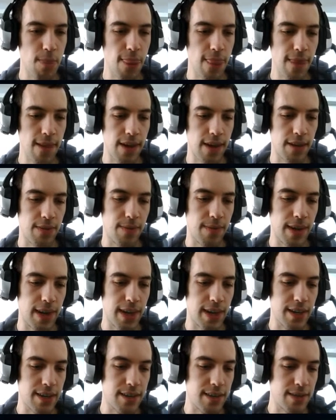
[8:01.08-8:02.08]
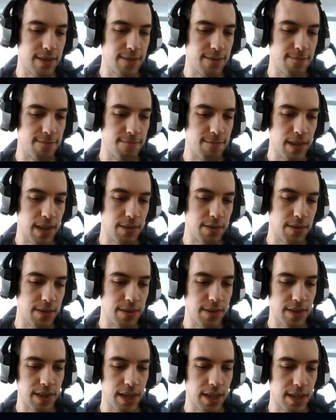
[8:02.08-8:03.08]
And then if
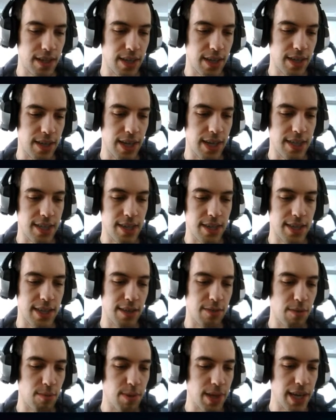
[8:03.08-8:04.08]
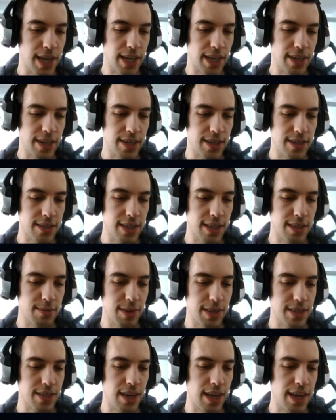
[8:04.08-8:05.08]
you, as I said in the beginning, 6
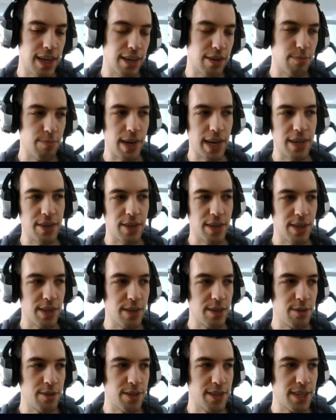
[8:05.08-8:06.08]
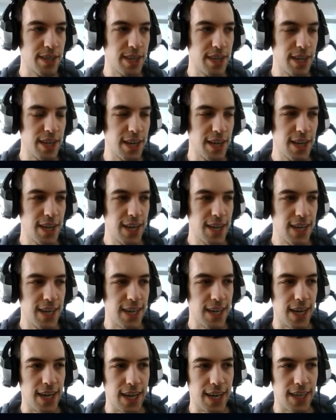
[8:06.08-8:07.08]
months later go back to your code
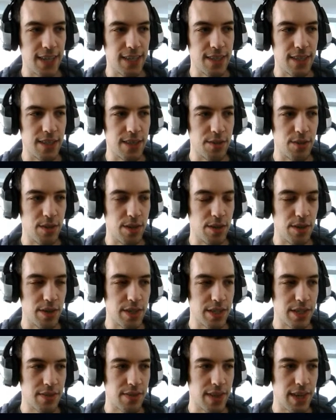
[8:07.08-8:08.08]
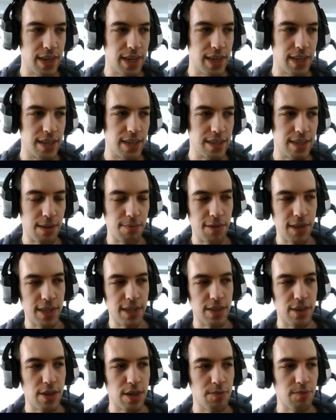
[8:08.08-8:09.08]
and you notice that something is
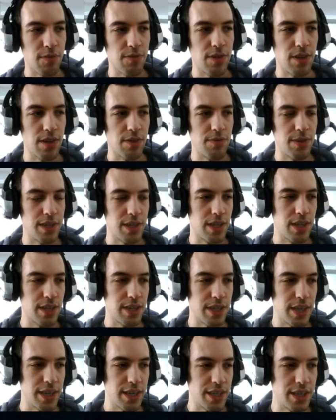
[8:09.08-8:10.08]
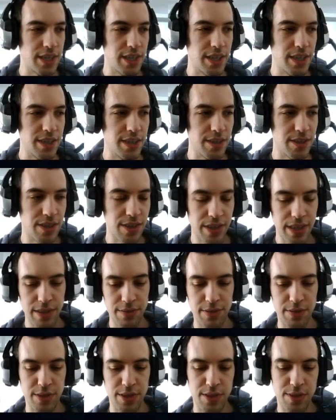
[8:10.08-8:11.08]
odd with your visualization, you don't have
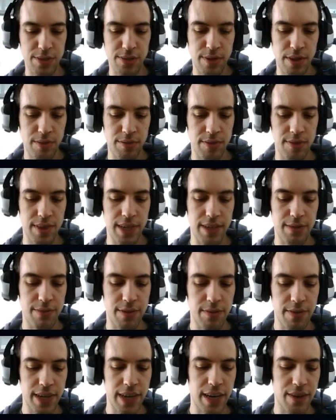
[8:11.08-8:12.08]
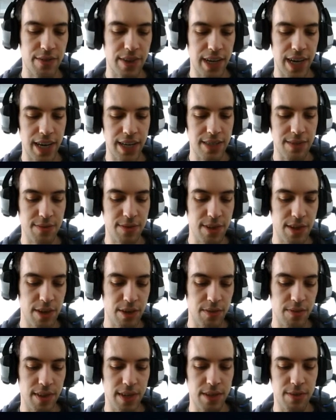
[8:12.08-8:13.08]
to scroll through that 1,500 lines of
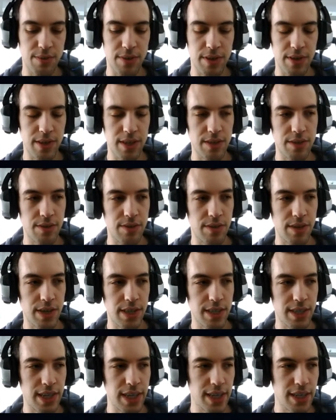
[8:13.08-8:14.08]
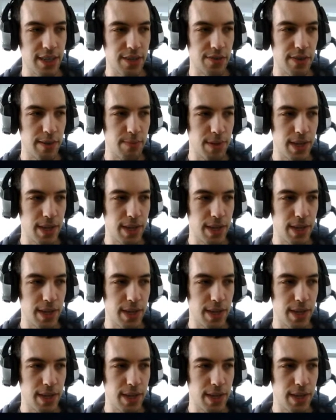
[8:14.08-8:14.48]
code that you wrote into a single script.